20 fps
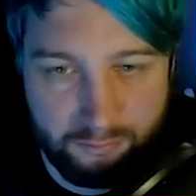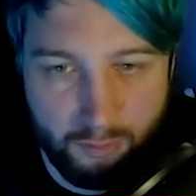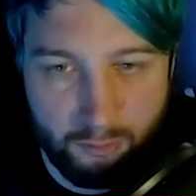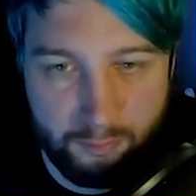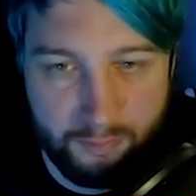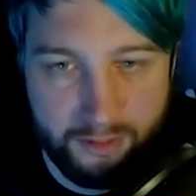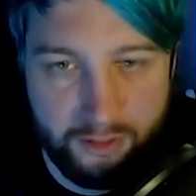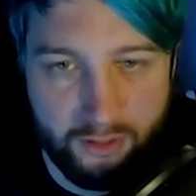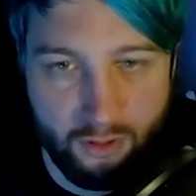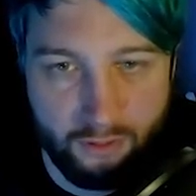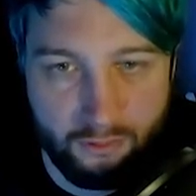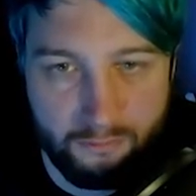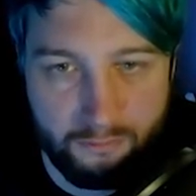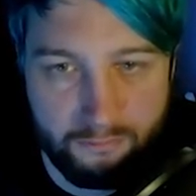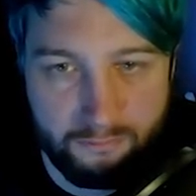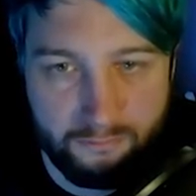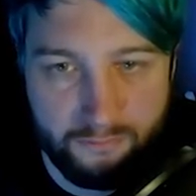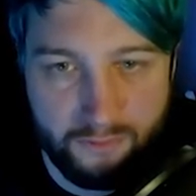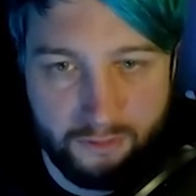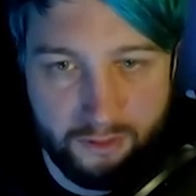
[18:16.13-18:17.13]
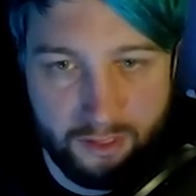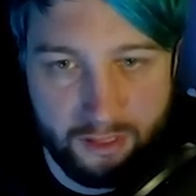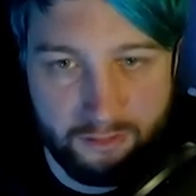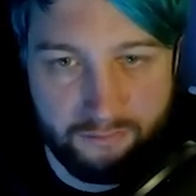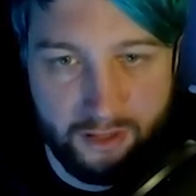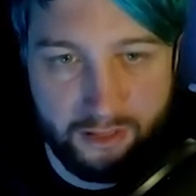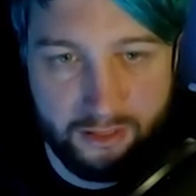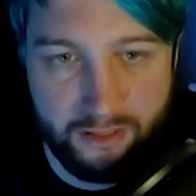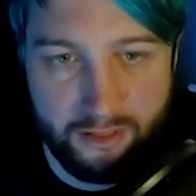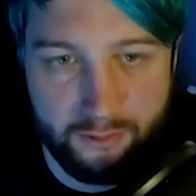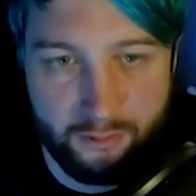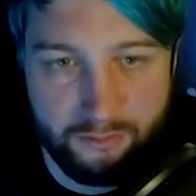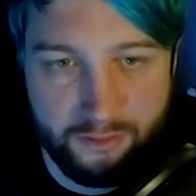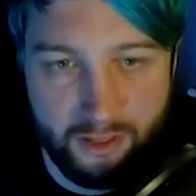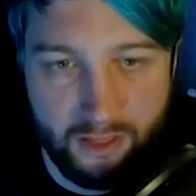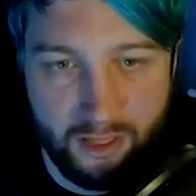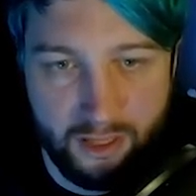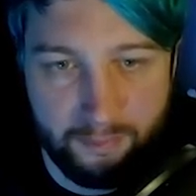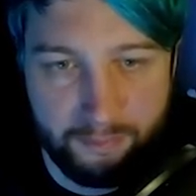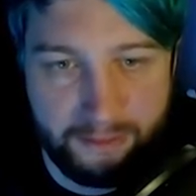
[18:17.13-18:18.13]
not the value of
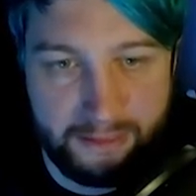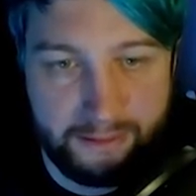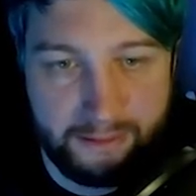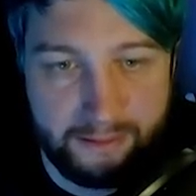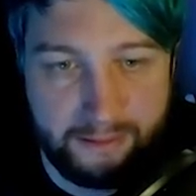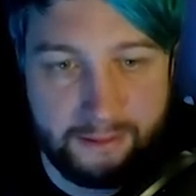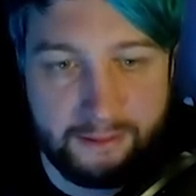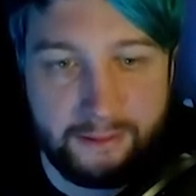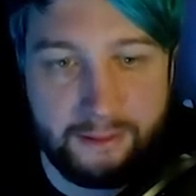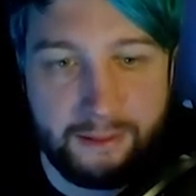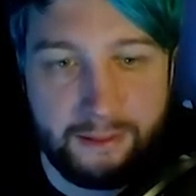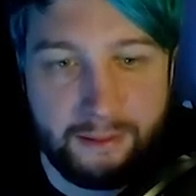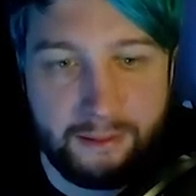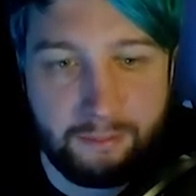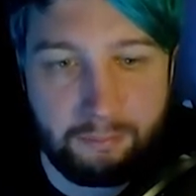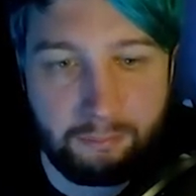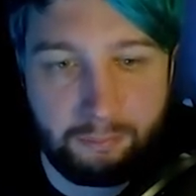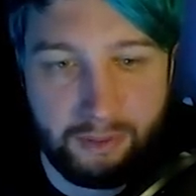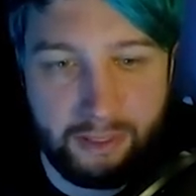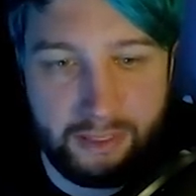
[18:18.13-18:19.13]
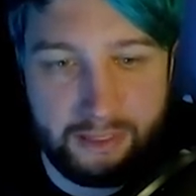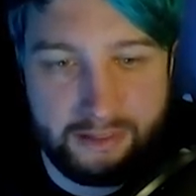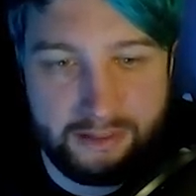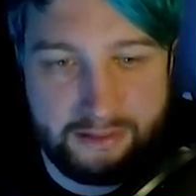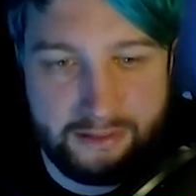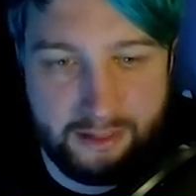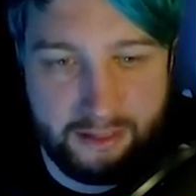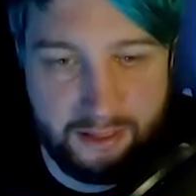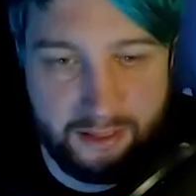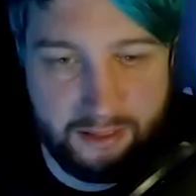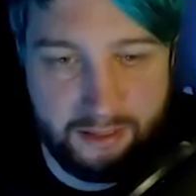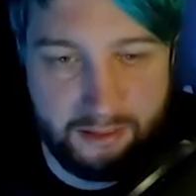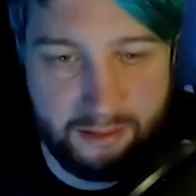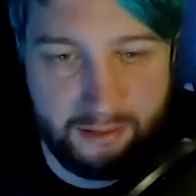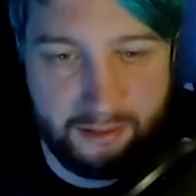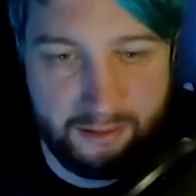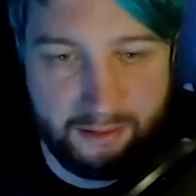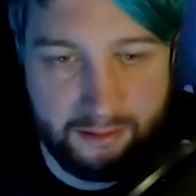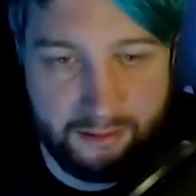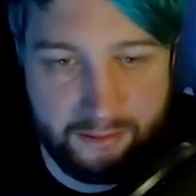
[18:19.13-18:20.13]
the army, but
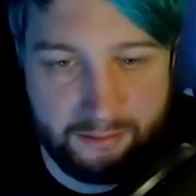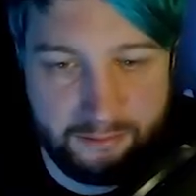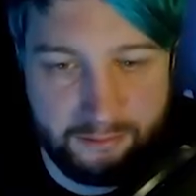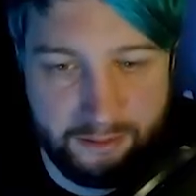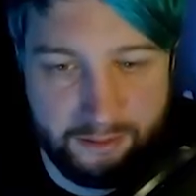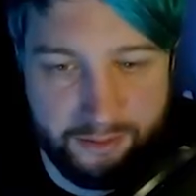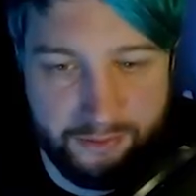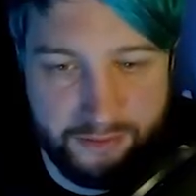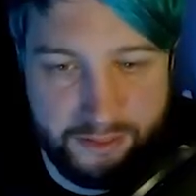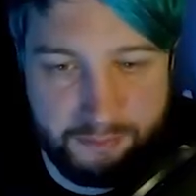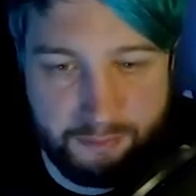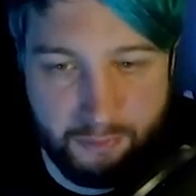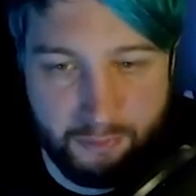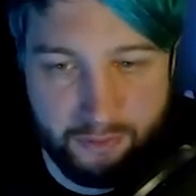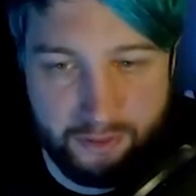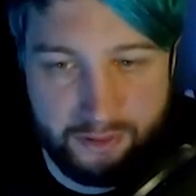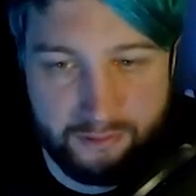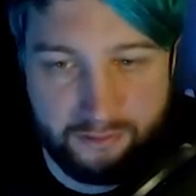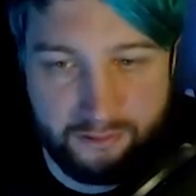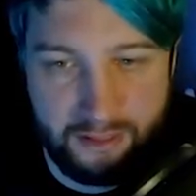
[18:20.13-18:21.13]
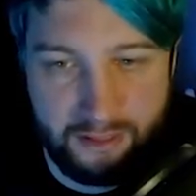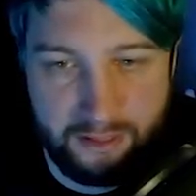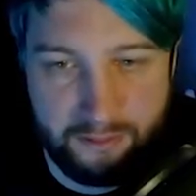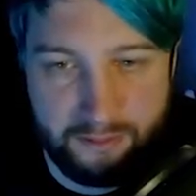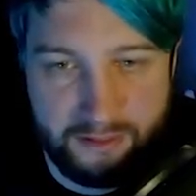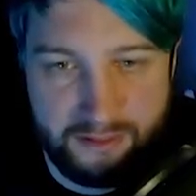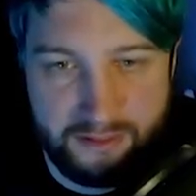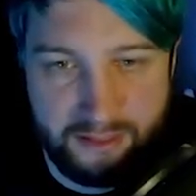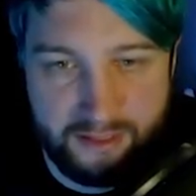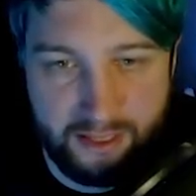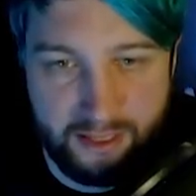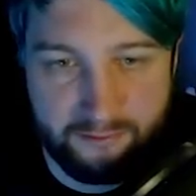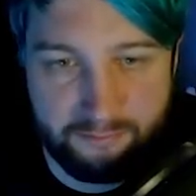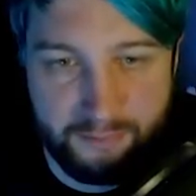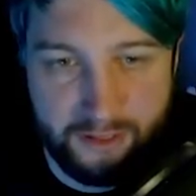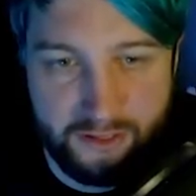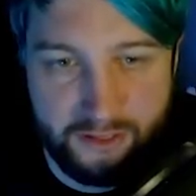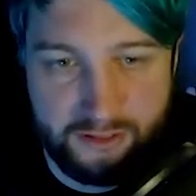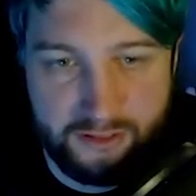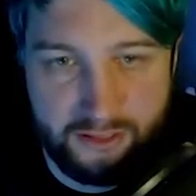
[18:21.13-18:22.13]
at this point the enemy doesn't have
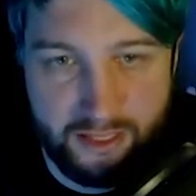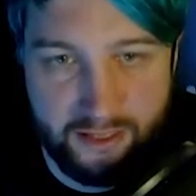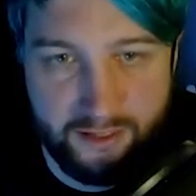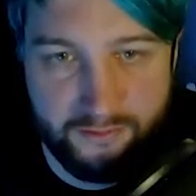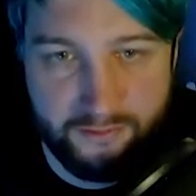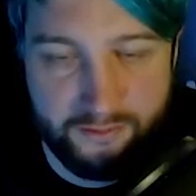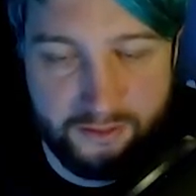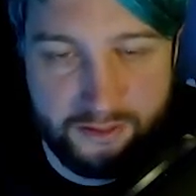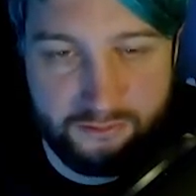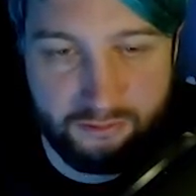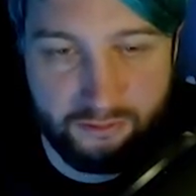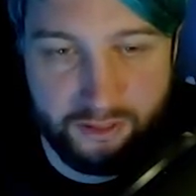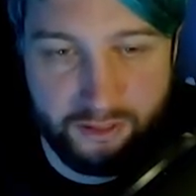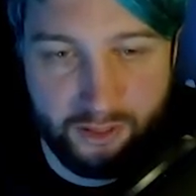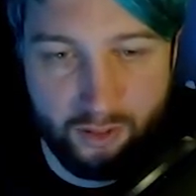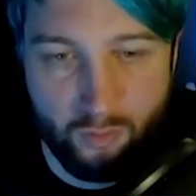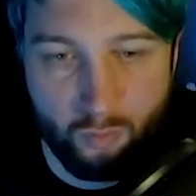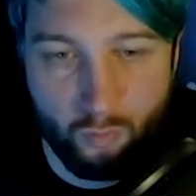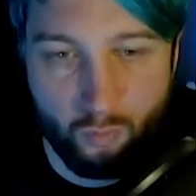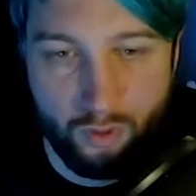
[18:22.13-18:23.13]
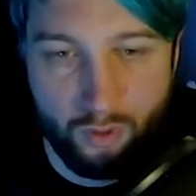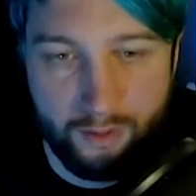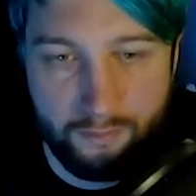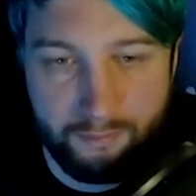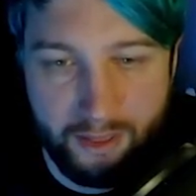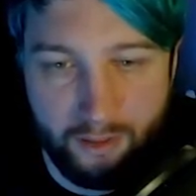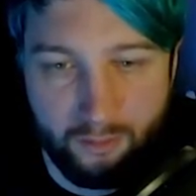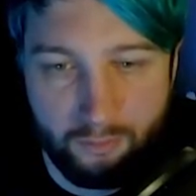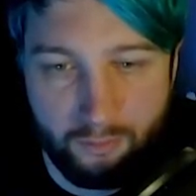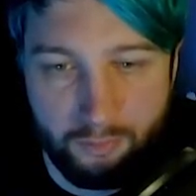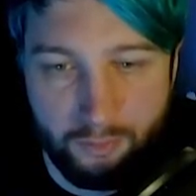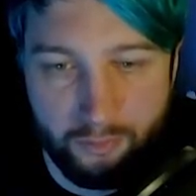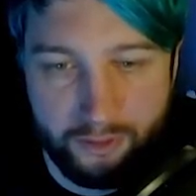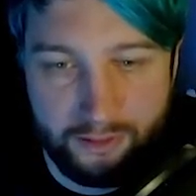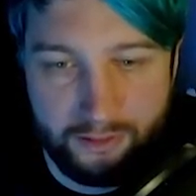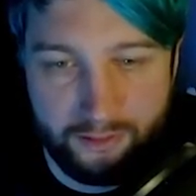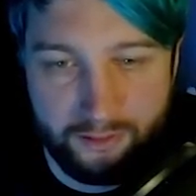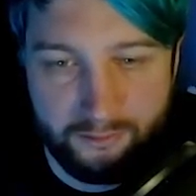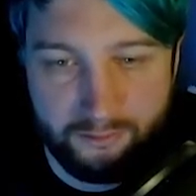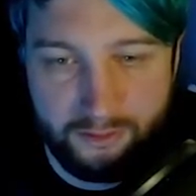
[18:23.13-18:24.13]
much left. He's running on 1 metal
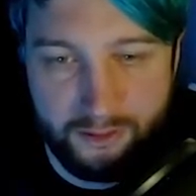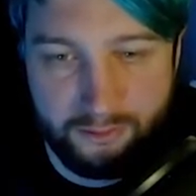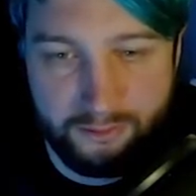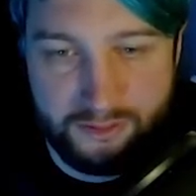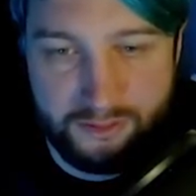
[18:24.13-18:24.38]
point, killed his